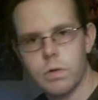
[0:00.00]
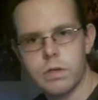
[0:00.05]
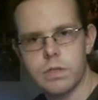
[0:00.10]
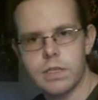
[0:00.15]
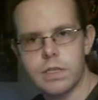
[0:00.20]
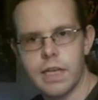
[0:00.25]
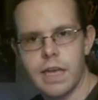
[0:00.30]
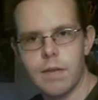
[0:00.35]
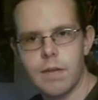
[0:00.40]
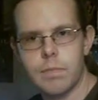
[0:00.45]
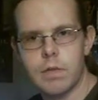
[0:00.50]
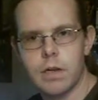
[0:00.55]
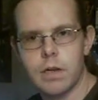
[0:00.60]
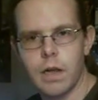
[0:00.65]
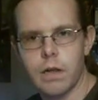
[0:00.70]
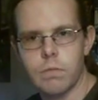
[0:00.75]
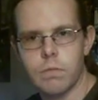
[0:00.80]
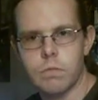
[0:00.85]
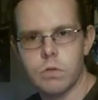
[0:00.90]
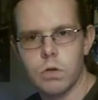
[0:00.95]
one game that
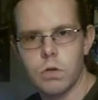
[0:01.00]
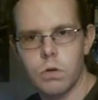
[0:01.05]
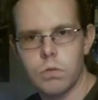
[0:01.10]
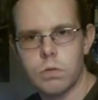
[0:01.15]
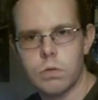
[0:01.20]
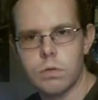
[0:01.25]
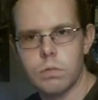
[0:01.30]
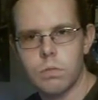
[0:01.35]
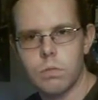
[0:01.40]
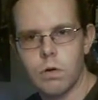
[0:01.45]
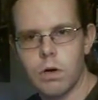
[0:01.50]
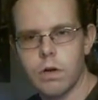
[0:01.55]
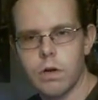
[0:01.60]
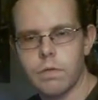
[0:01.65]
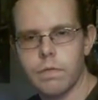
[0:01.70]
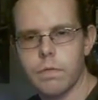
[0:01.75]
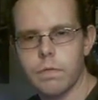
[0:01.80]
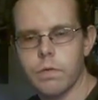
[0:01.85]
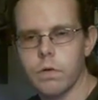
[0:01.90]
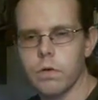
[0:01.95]
I totally
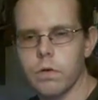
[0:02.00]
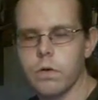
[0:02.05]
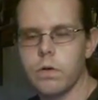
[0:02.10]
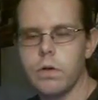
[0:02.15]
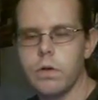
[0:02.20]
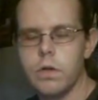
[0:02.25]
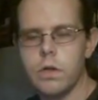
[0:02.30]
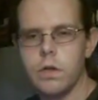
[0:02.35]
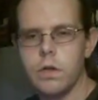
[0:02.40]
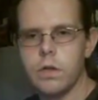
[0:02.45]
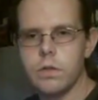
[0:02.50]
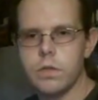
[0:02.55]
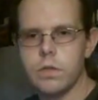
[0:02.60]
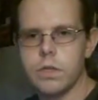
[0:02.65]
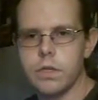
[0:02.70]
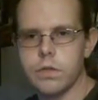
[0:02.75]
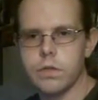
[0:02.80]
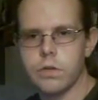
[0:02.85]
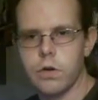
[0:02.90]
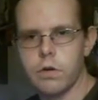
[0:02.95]
want for
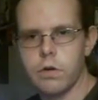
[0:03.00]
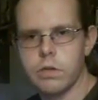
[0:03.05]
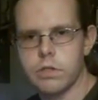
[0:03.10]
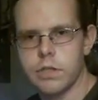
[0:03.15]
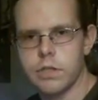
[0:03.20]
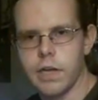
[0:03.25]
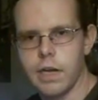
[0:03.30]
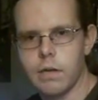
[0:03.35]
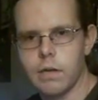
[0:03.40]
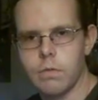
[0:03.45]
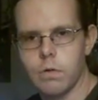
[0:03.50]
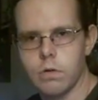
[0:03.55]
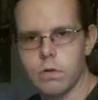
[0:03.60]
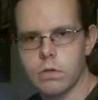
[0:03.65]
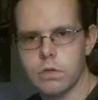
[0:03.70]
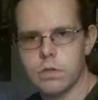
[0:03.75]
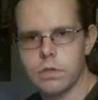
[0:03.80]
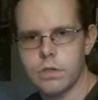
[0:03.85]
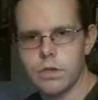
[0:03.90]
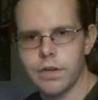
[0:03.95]
the Atari Jaguar
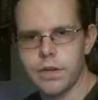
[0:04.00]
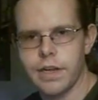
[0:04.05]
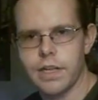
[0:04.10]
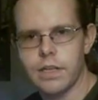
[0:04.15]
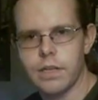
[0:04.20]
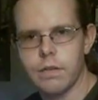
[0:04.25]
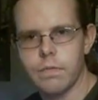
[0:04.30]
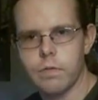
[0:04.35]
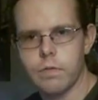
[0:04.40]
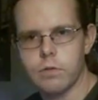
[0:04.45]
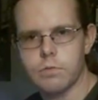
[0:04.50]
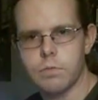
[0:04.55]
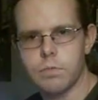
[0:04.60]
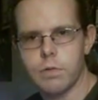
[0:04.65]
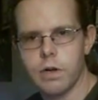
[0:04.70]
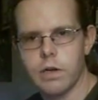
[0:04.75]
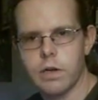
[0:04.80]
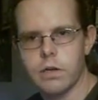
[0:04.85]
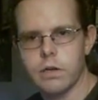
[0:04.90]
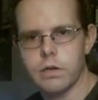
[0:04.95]
is the Alien vs
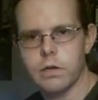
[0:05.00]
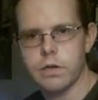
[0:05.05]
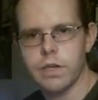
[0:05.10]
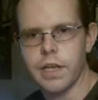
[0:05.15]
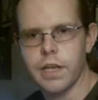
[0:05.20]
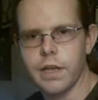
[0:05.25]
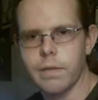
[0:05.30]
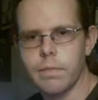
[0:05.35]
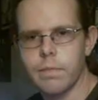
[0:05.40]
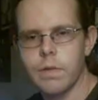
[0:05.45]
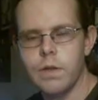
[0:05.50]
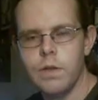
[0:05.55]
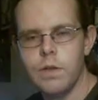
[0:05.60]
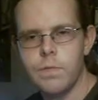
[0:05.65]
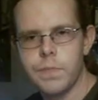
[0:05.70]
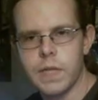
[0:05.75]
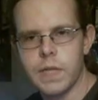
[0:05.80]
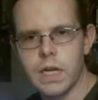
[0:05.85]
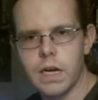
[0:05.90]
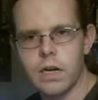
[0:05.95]
Predator game,
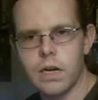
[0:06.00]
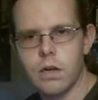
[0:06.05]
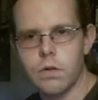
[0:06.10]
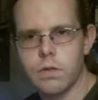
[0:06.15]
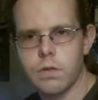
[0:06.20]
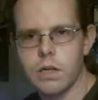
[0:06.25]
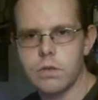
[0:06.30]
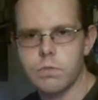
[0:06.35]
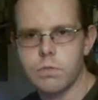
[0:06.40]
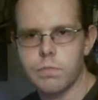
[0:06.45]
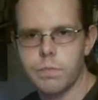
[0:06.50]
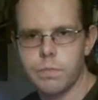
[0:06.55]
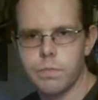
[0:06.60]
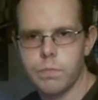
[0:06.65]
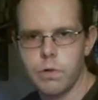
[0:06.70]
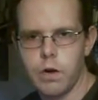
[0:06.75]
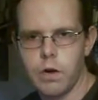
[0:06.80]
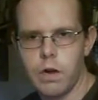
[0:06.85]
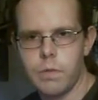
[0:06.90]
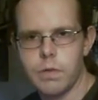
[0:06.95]
and I know that's
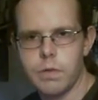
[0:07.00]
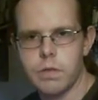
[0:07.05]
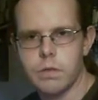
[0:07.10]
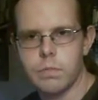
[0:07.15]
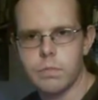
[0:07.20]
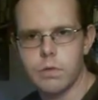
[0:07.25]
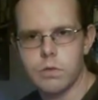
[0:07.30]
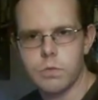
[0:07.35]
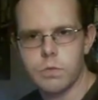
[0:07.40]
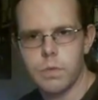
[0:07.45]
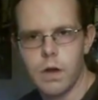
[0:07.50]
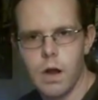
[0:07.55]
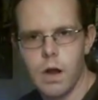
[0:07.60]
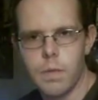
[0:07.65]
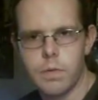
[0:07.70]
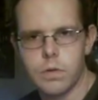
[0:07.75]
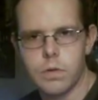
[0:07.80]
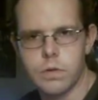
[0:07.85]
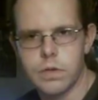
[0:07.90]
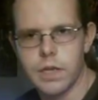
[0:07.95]
probably the most
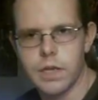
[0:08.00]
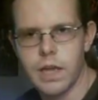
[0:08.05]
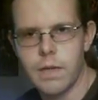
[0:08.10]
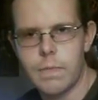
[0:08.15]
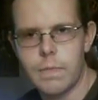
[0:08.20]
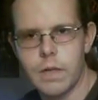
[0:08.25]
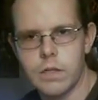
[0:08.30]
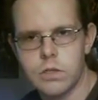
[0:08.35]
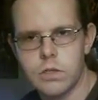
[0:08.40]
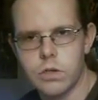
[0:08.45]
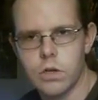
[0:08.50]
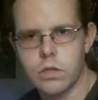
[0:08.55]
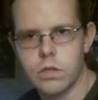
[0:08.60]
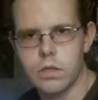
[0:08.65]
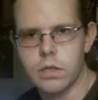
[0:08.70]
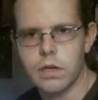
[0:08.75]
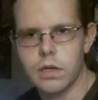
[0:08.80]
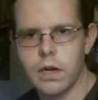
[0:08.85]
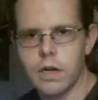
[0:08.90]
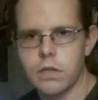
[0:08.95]
popular game that's on
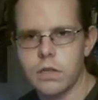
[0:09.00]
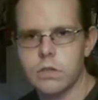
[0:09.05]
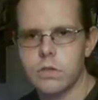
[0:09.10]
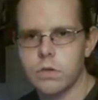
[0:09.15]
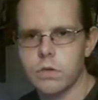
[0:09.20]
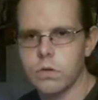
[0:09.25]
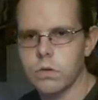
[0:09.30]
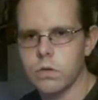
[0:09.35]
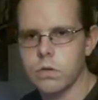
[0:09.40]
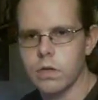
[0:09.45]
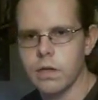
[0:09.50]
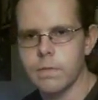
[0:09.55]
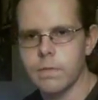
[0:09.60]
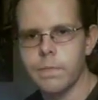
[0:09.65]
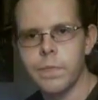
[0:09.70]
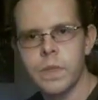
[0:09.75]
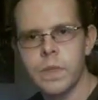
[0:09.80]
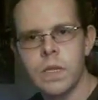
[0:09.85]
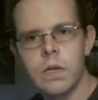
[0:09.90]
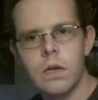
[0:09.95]
the console. And
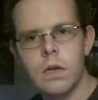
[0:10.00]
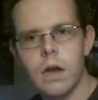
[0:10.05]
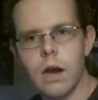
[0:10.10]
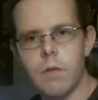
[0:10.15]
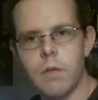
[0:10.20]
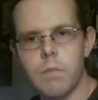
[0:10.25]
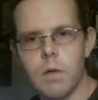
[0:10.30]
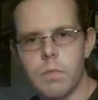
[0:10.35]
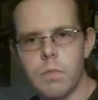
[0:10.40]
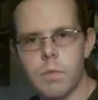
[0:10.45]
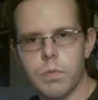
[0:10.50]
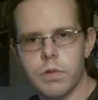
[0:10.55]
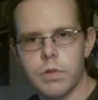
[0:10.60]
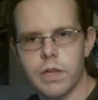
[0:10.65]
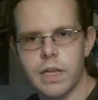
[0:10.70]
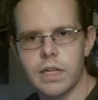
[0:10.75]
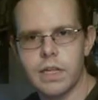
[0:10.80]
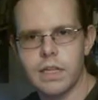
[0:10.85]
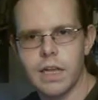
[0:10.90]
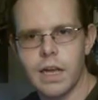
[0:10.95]
I remember
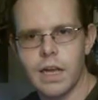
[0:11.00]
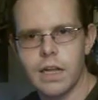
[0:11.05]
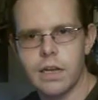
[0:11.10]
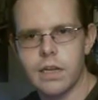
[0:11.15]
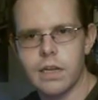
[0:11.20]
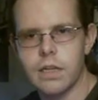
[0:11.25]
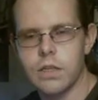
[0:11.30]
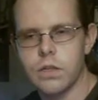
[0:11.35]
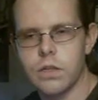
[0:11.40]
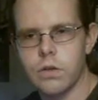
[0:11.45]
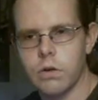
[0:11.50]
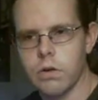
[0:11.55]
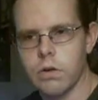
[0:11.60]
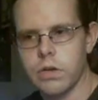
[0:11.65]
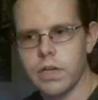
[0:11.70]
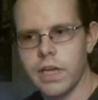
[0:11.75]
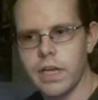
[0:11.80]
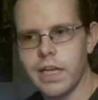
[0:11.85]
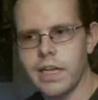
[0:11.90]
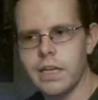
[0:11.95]
playing that in the
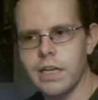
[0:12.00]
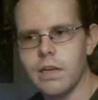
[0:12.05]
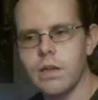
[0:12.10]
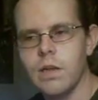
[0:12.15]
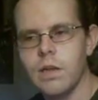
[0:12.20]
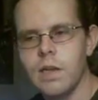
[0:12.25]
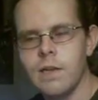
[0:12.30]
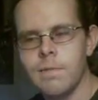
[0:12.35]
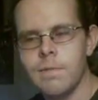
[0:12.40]
arcade,